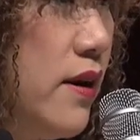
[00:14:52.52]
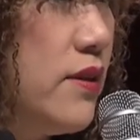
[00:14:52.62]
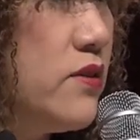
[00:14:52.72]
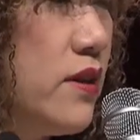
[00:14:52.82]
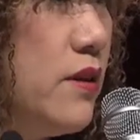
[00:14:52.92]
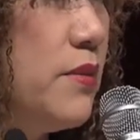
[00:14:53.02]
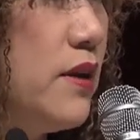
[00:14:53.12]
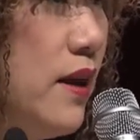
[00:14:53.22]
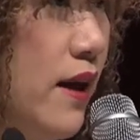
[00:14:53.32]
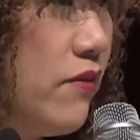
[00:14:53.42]
It's going to
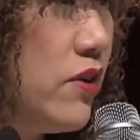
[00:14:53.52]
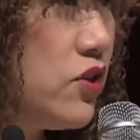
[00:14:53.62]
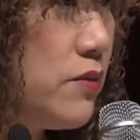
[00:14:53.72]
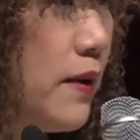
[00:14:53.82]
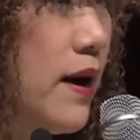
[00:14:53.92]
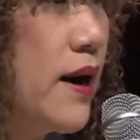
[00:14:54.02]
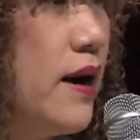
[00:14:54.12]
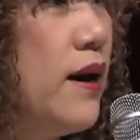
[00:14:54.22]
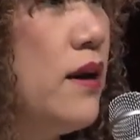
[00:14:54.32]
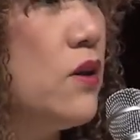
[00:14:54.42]
be leveraged
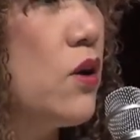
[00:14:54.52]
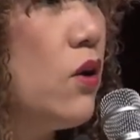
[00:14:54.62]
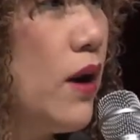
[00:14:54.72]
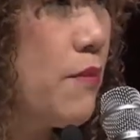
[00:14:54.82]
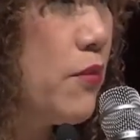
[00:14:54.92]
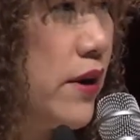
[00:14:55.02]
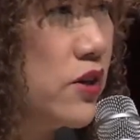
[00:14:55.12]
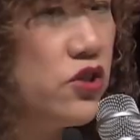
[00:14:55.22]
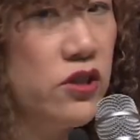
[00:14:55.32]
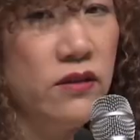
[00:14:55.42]
by the
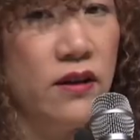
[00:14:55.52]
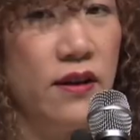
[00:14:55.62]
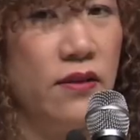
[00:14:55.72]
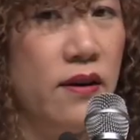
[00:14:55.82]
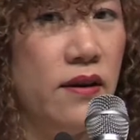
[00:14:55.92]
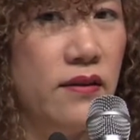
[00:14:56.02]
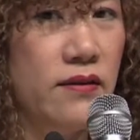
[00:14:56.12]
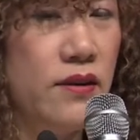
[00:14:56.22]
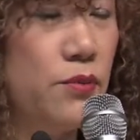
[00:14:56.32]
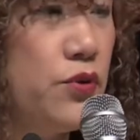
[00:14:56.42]
collaboration. I,
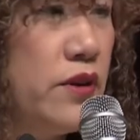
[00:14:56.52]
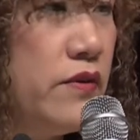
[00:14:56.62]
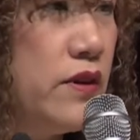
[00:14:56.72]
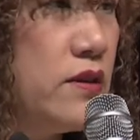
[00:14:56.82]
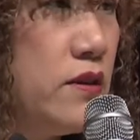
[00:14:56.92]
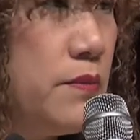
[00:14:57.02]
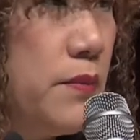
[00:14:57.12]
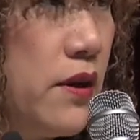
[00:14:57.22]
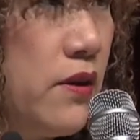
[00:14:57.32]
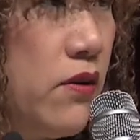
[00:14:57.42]
the, the previous
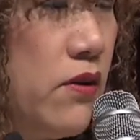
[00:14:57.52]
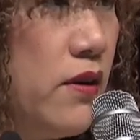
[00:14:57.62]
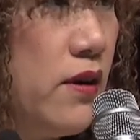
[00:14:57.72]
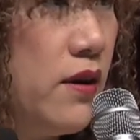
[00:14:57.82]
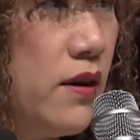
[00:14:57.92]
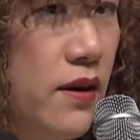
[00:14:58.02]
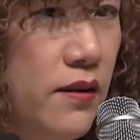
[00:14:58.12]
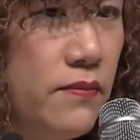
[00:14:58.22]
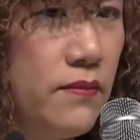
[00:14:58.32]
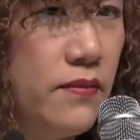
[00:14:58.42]
speaker,
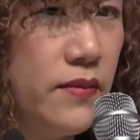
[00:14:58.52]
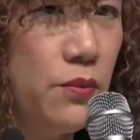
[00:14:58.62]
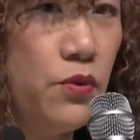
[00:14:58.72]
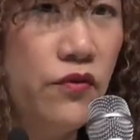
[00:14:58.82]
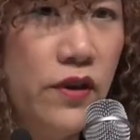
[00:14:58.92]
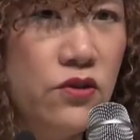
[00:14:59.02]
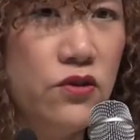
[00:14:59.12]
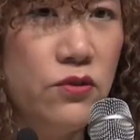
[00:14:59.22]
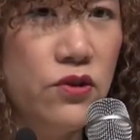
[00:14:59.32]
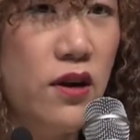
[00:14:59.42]
uh, um, the
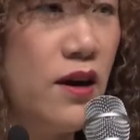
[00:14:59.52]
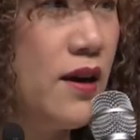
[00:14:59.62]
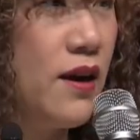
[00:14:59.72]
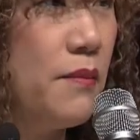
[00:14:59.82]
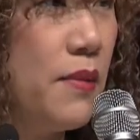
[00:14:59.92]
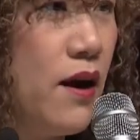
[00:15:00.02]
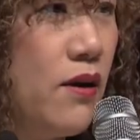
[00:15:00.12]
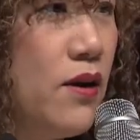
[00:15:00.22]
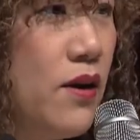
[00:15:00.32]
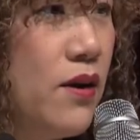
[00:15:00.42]
professor was talking about,